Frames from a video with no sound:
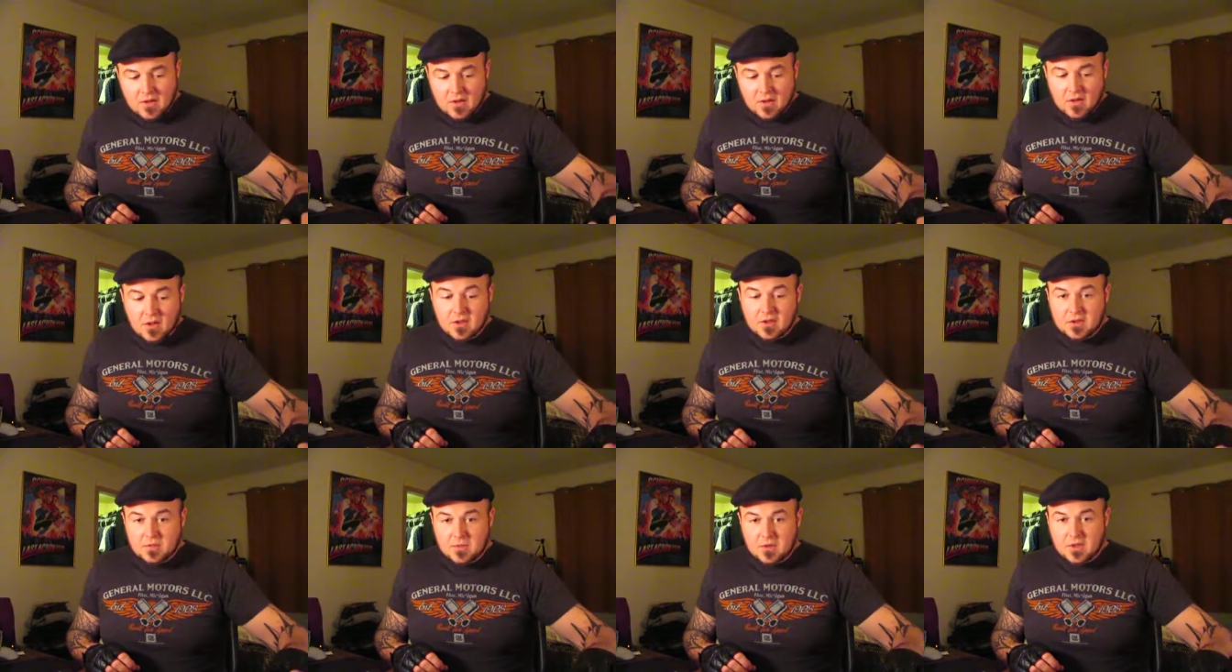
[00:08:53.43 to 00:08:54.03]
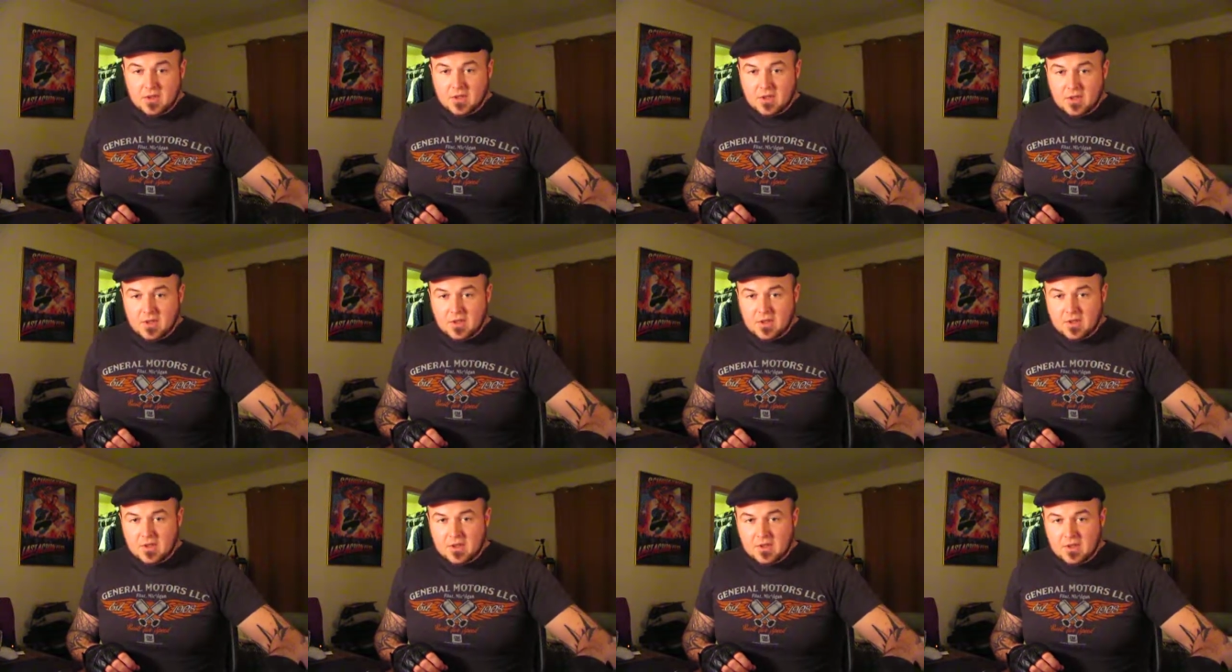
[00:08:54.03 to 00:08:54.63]

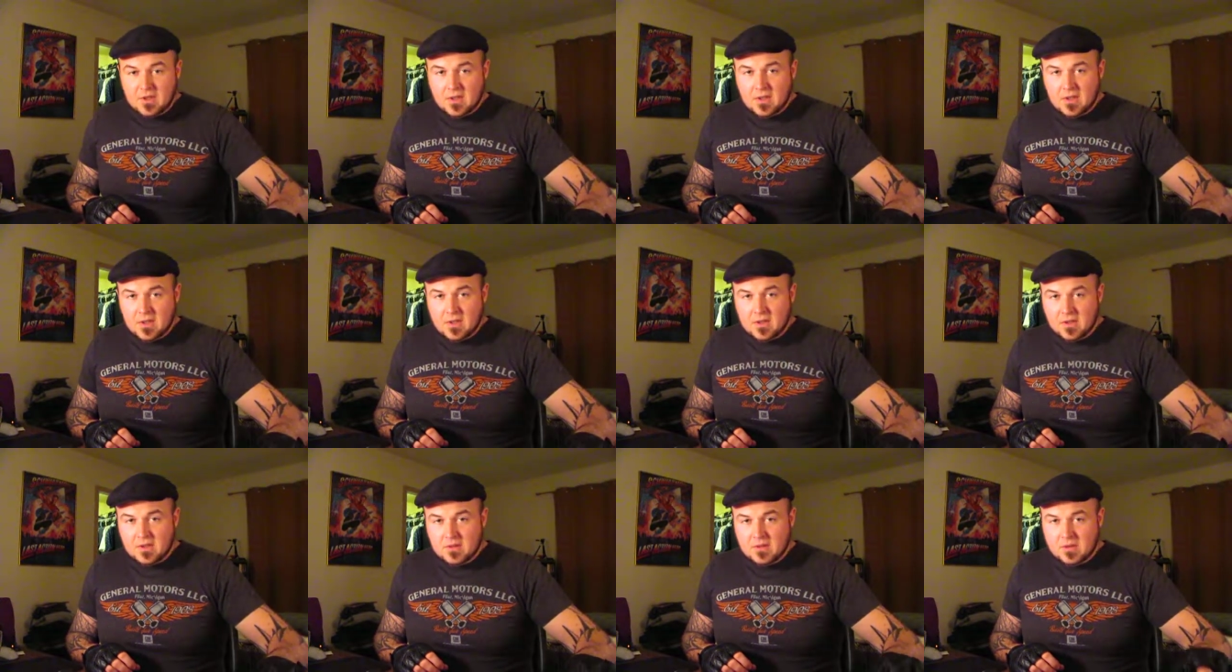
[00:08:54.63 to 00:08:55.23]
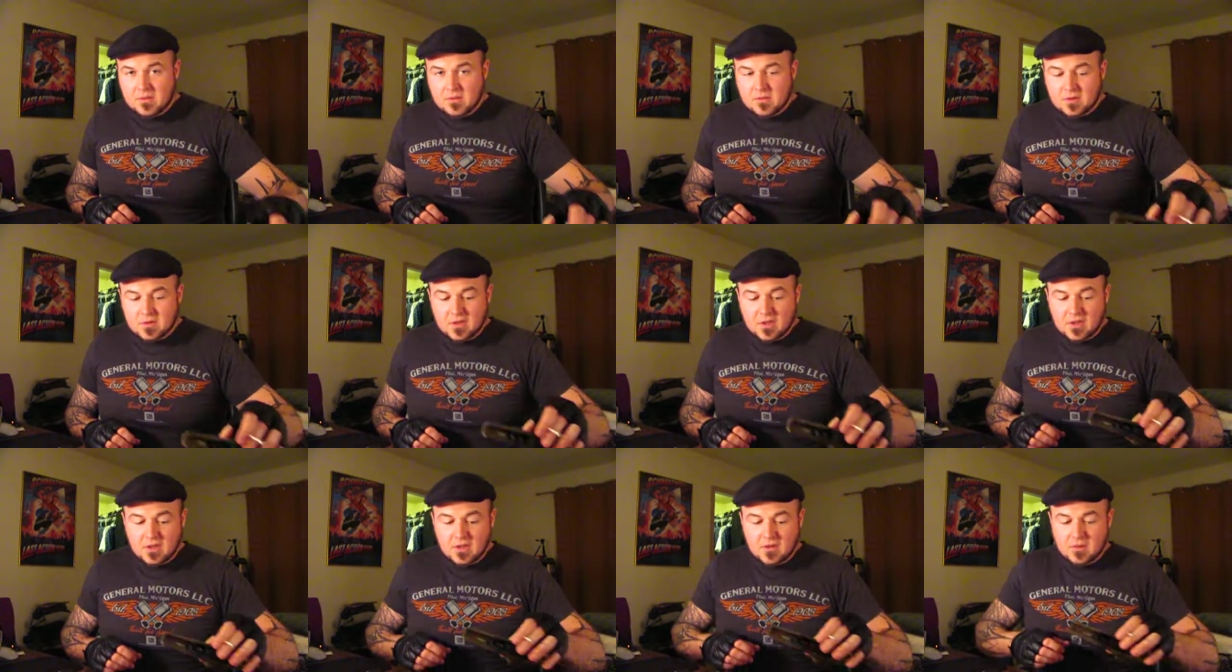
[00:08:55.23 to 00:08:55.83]
ultimately will
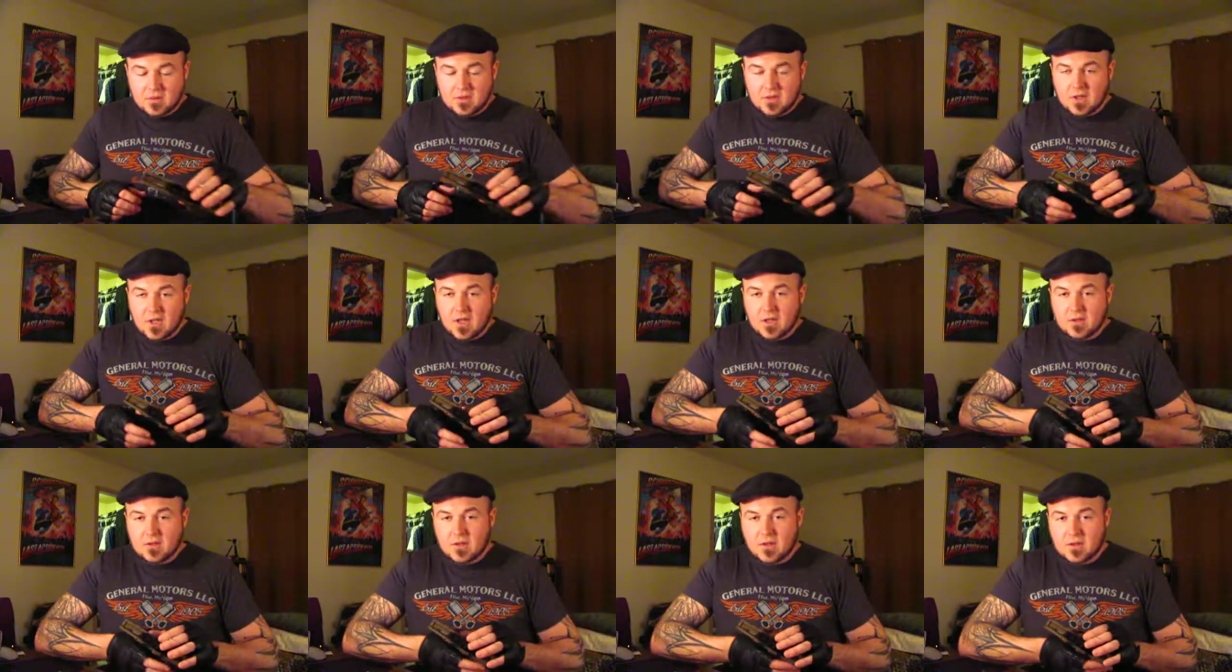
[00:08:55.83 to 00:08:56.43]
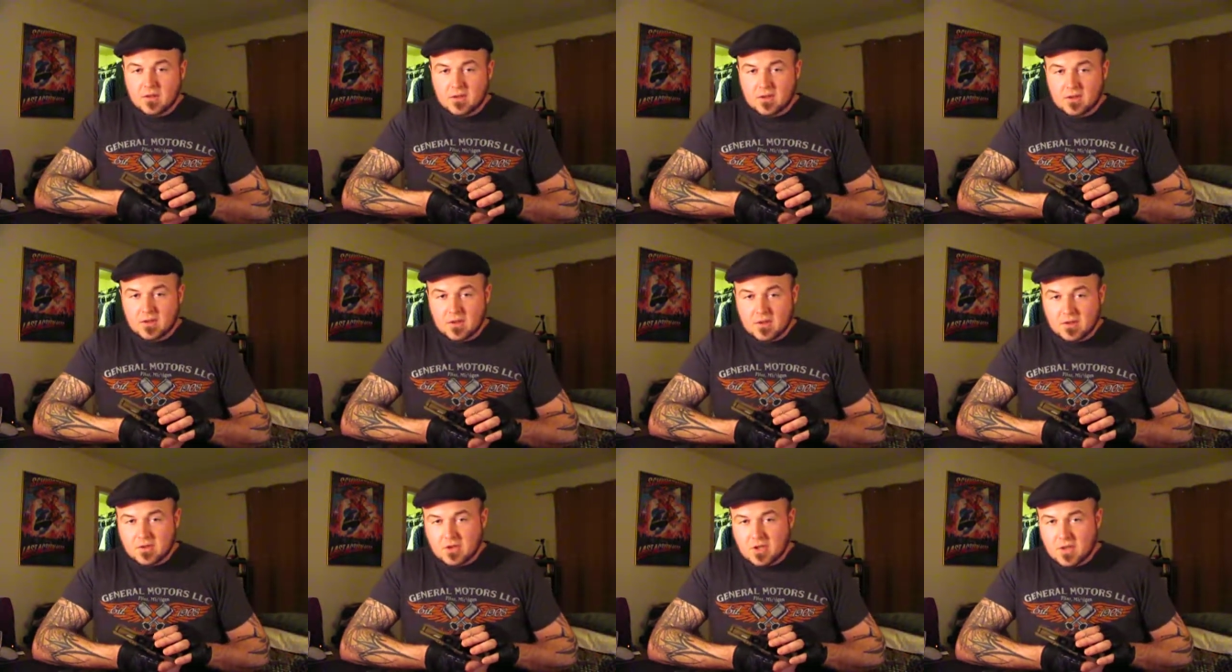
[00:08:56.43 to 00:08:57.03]
lead to a lot longer
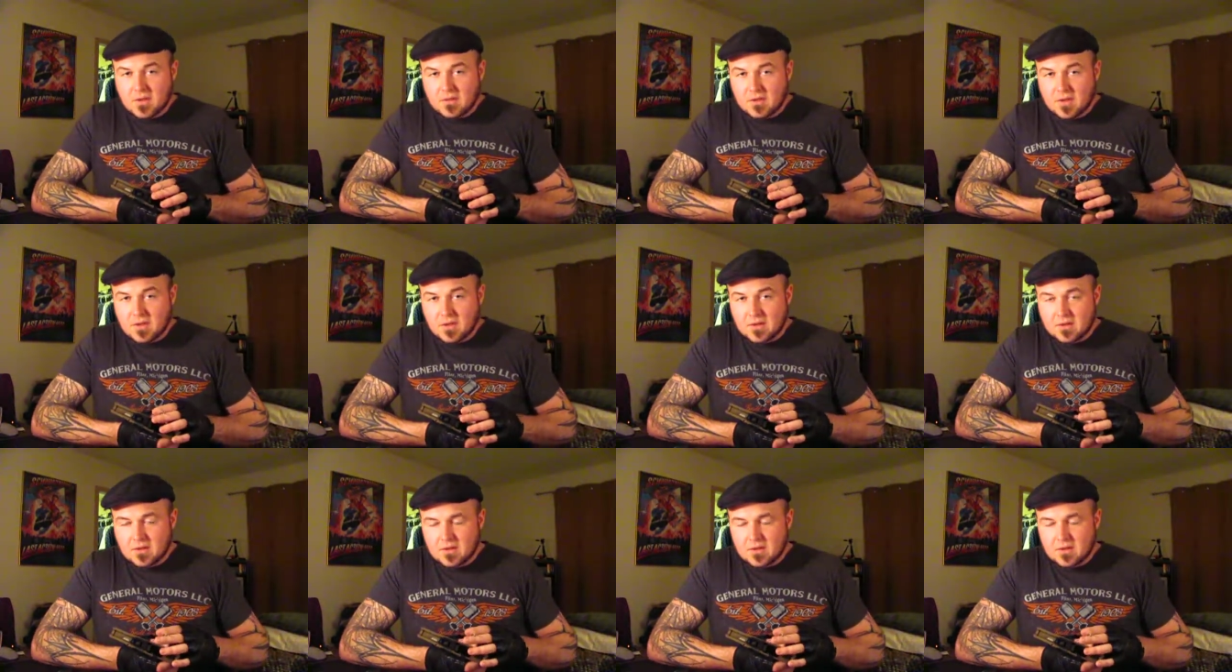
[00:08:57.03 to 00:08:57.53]
longevity